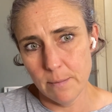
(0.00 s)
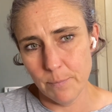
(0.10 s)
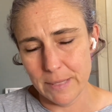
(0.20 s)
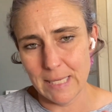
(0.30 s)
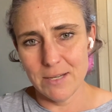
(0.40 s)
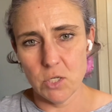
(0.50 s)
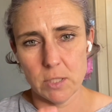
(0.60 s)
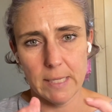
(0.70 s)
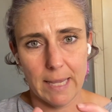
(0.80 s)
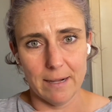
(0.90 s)
but then
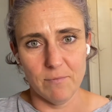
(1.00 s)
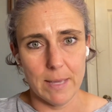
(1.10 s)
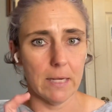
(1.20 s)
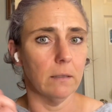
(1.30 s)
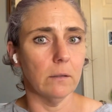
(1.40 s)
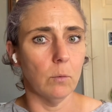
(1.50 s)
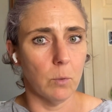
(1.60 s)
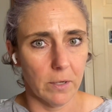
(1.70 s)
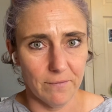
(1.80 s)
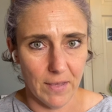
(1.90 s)
just kind of make it a little
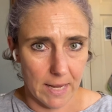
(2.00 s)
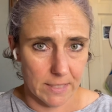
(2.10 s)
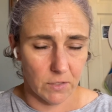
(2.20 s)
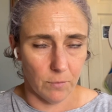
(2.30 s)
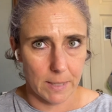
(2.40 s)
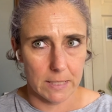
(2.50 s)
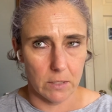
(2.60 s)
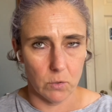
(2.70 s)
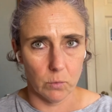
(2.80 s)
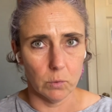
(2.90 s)
more advanced for my
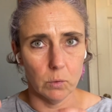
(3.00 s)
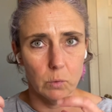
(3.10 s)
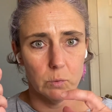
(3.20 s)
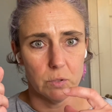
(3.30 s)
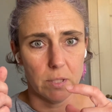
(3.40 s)
10-year-old,